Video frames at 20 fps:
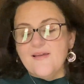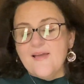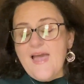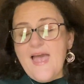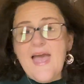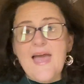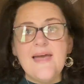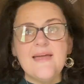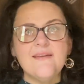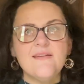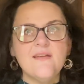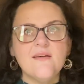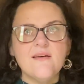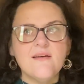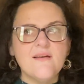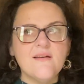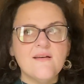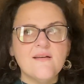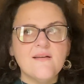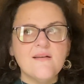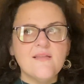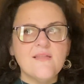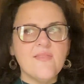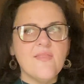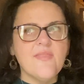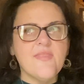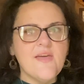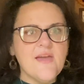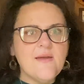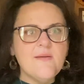And
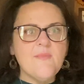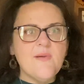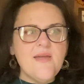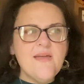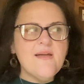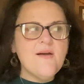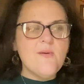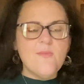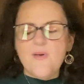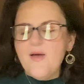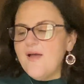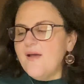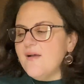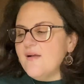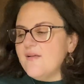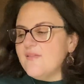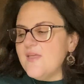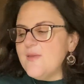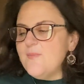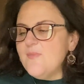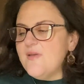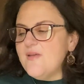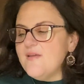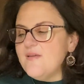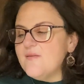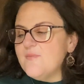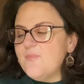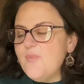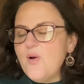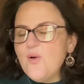they may come back, they
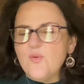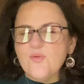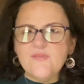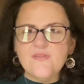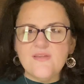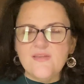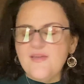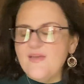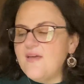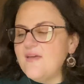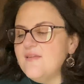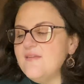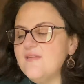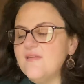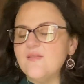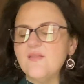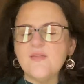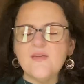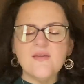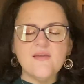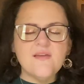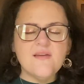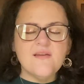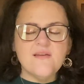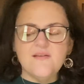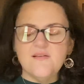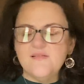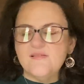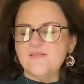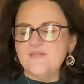may post again. Like,
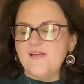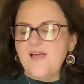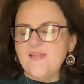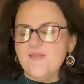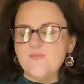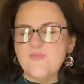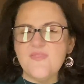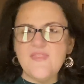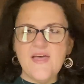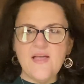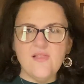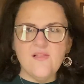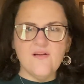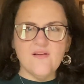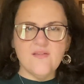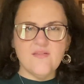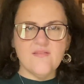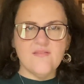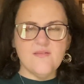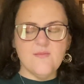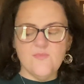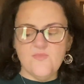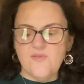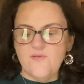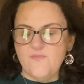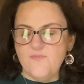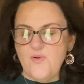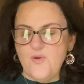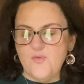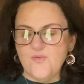it hasn't been that long since some of
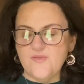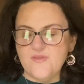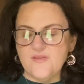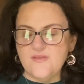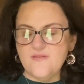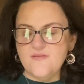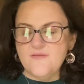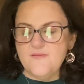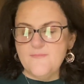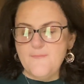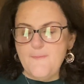them posted.